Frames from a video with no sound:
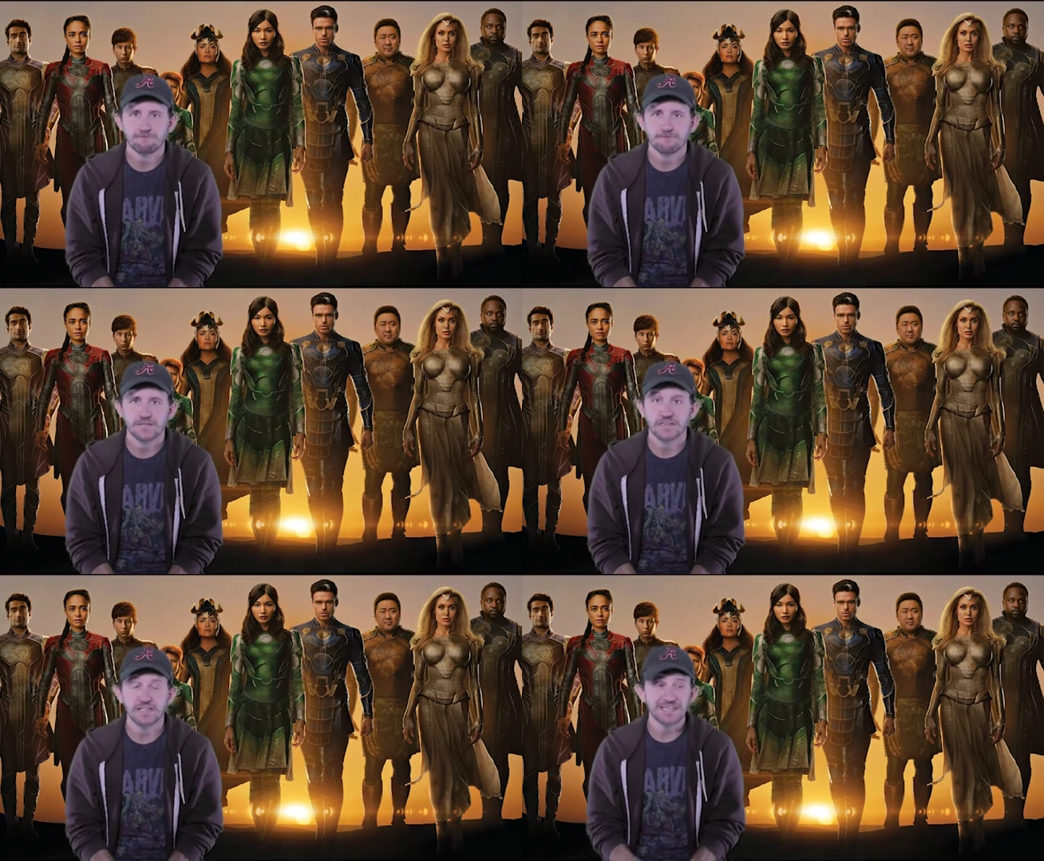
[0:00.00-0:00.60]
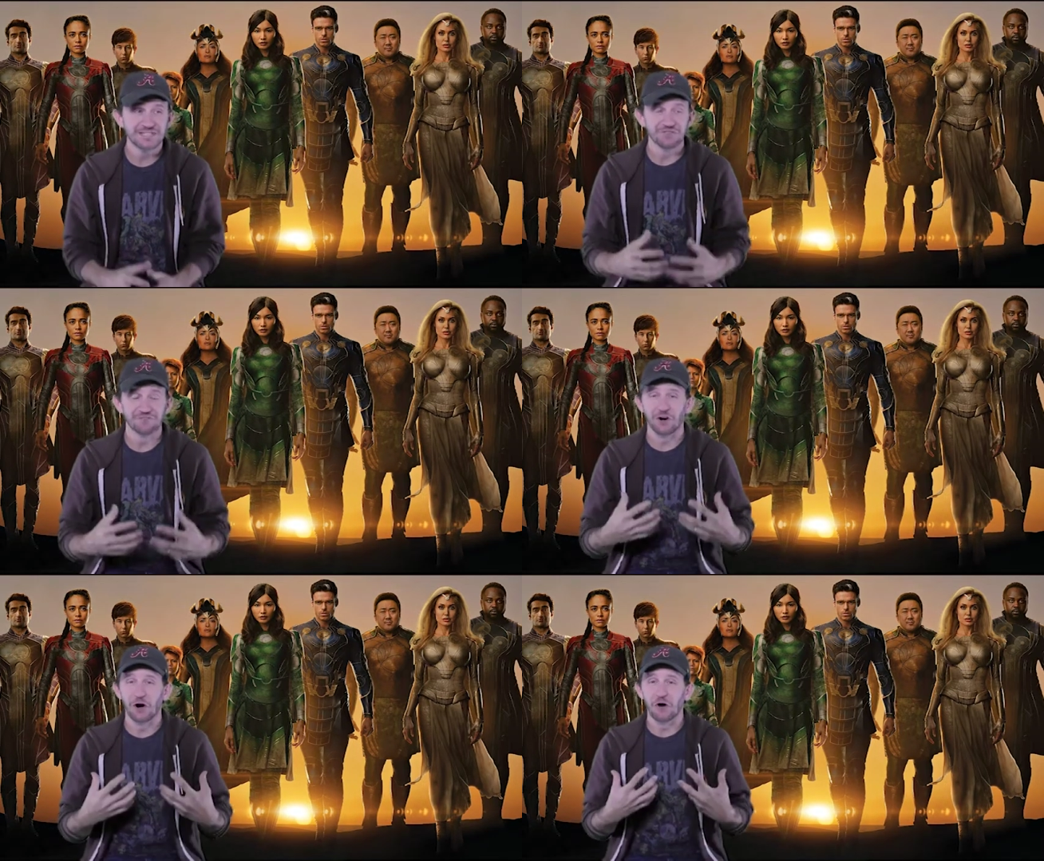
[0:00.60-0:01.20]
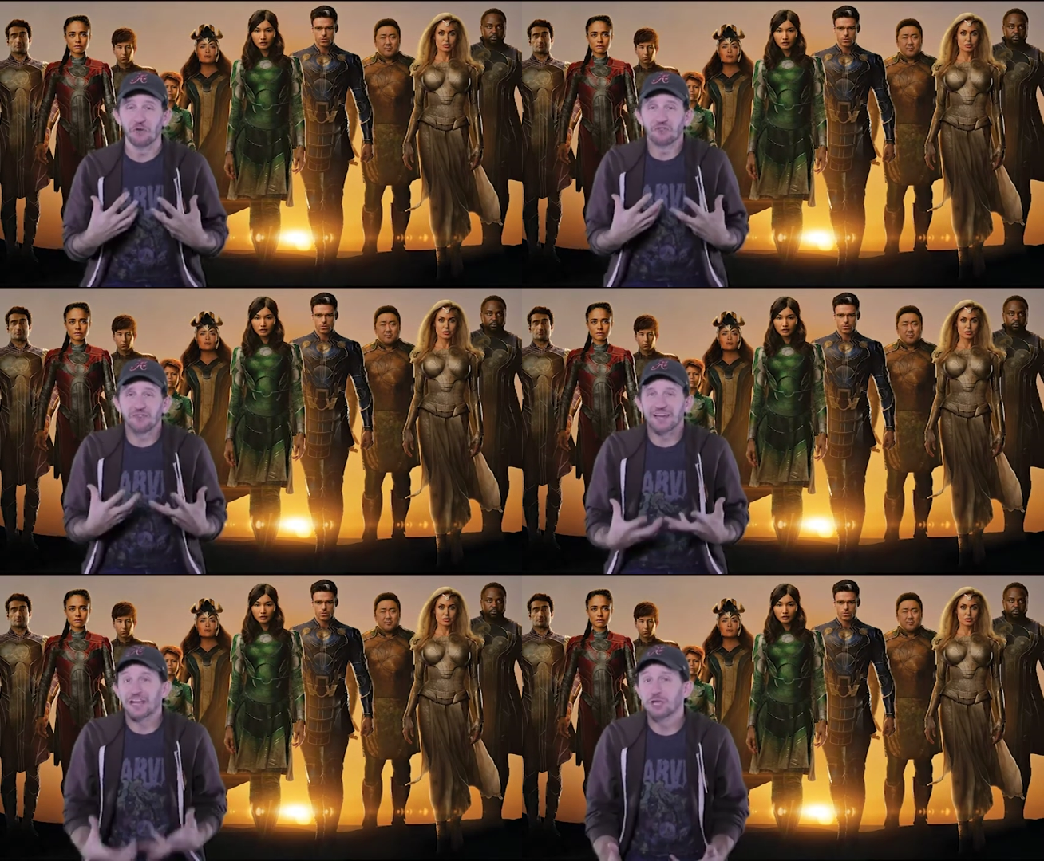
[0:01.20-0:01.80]
at least evolve
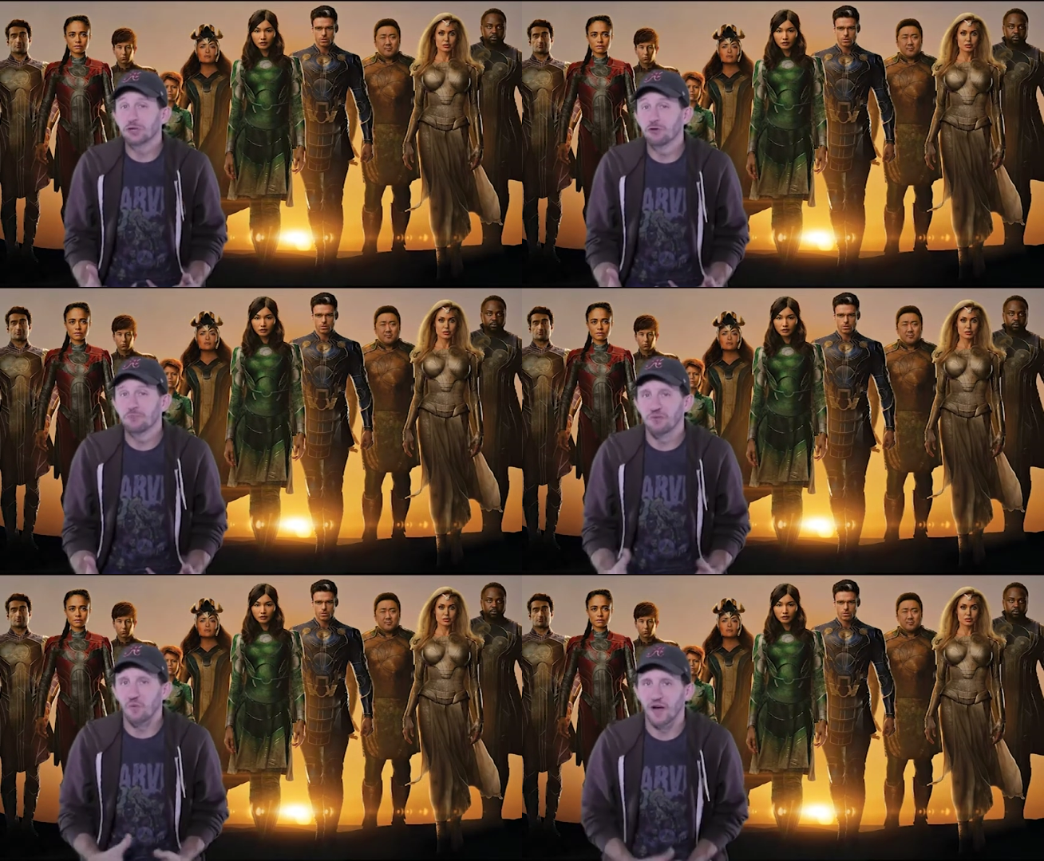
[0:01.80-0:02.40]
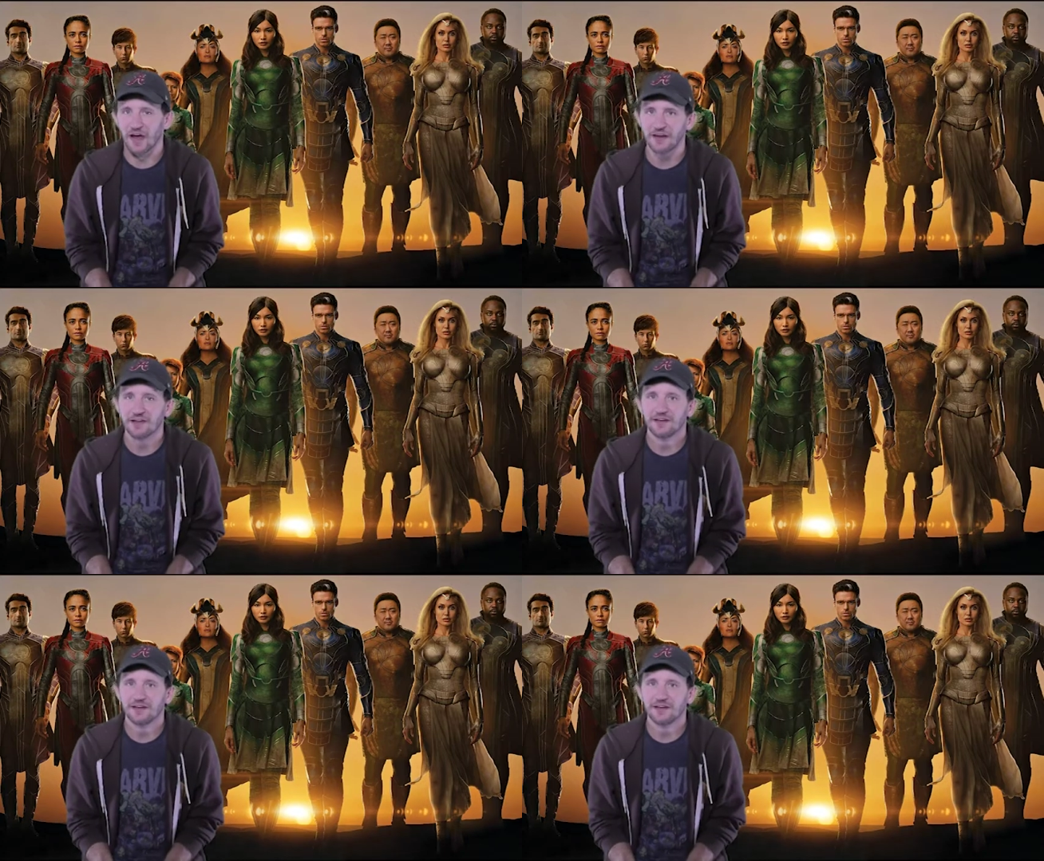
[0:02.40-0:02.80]
in a human way.